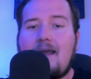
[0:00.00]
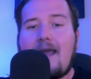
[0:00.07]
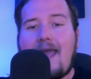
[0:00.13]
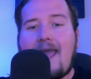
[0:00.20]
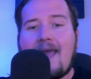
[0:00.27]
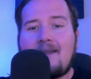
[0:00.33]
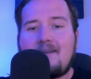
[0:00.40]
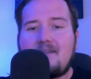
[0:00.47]

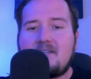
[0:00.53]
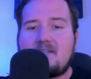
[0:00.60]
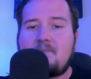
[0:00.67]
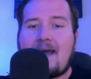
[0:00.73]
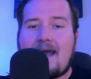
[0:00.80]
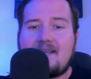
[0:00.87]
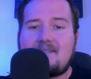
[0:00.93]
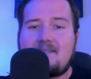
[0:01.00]
And this
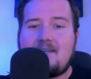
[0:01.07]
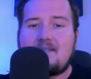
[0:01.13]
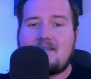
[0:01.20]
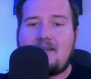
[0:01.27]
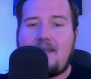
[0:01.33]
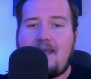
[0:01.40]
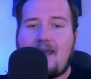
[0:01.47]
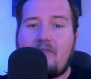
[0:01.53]
past season,
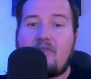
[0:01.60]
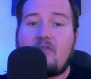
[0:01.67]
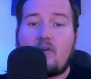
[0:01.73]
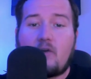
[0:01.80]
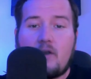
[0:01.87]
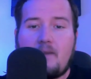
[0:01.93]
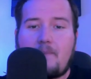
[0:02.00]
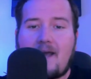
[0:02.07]
he had
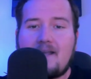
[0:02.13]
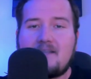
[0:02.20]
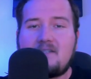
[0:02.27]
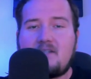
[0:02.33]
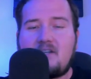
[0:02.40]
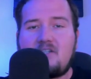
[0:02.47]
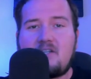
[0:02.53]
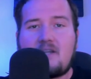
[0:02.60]
30 passing
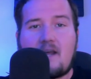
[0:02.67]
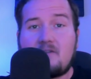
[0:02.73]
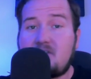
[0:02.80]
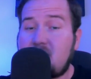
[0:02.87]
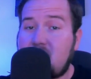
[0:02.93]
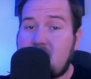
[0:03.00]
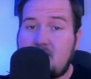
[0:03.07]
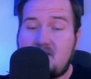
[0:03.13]
touchdowns
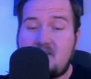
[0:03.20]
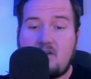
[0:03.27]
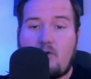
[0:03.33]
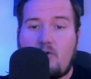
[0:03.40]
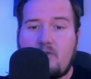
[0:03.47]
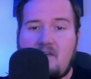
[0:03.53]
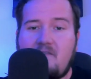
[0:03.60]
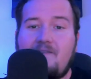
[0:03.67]
to still
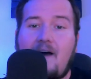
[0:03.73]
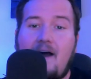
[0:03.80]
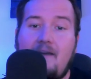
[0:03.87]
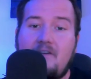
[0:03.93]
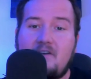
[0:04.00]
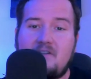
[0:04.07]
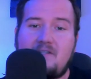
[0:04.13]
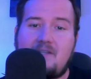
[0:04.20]
only 5
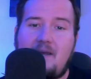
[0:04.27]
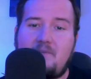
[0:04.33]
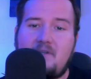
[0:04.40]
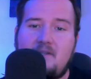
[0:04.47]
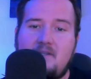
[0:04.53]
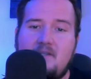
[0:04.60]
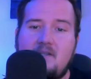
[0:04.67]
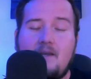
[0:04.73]

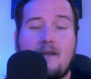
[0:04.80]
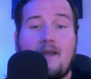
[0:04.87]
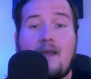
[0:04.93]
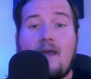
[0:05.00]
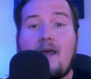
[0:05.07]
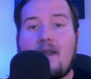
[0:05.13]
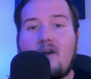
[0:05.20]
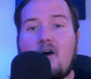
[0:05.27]
interceptions
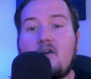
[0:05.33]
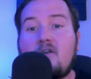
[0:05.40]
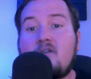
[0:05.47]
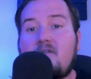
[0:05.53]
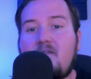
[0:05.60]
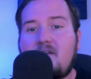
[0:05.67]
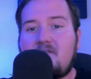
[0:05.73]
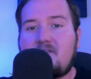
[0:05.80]
and
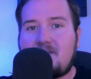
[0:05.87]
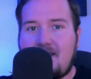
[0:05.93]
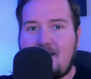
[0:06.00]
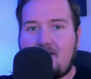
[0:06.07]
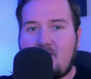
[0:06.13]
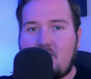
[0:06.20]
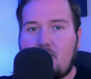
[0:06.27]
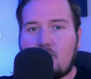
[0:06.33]

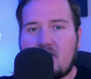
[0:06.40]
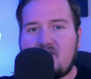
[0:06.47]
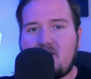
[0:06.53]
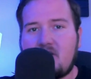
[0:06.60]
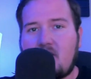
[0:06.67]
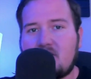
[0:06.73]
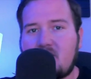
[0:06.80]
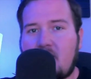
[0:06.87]
115 rushing
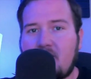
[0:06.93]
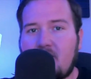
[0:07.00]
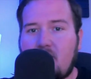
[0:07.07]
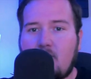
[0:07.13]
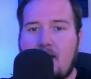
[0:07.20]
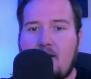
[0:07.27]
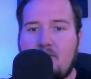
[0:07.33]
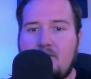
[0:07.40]
yards on the
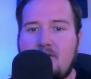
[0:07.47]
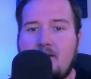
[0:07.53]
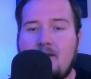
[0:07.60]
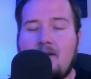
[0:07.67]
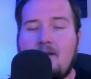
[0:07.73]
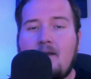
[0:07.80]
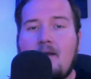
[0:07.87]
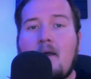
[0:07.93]
ground.
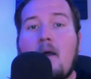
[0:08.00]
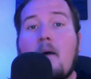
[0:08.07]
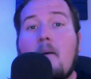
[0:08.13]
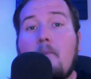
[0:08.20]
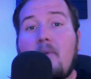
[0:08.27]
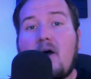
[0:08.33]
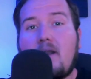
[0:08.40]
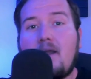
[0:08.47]

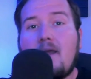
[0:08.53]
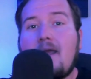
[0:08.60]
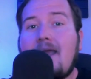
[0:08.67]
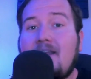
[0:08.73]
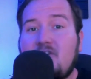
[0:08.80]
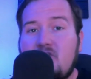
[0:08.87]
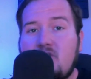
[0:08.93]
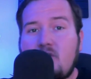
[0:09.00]
But
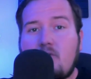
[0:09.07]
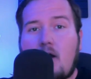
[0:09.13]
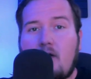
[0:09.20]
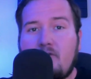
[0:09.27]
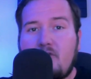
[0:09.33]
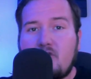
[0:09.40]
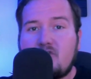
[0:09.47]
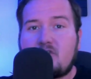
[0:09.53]
in 2 of
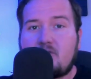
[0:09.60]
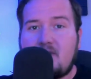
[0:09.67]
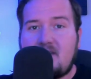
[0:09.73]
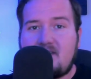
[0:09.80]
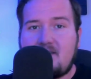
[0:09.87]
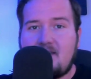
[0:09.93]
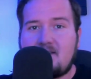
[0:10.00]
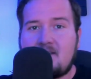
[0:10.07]
those 3
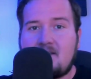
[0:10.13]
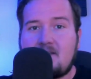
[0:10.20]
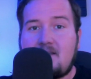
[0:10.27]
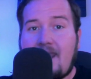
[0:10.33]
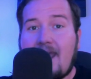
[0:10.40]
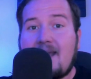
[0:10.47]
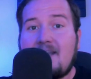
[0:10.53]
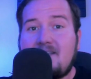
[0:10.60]
seasons,
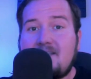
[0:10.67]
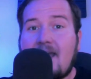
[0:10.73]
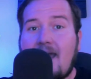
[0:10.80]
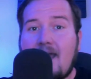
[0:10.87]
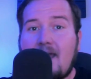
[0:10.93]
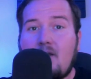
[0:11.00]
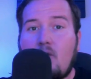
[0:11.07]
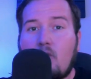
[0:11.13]
he had
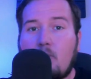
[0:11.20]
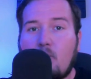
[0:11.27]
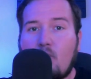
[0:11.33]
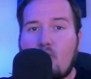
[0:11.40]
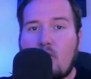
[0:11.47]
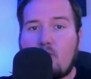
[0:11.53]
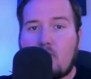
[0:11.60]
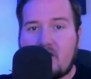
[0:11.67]
10 or
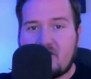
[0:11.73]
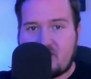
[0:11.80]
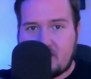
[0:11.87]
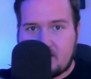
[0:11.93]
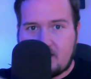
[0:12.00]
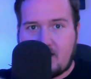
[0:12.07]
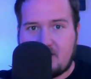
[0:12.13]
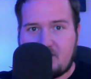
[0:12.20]
more rushing
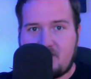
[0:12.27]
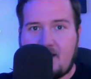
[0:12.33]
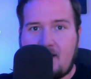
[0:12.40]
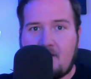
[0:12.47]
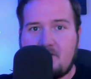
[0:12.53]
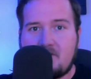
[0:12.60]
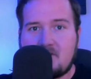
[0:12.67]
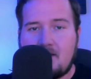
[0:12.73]
touchdowns.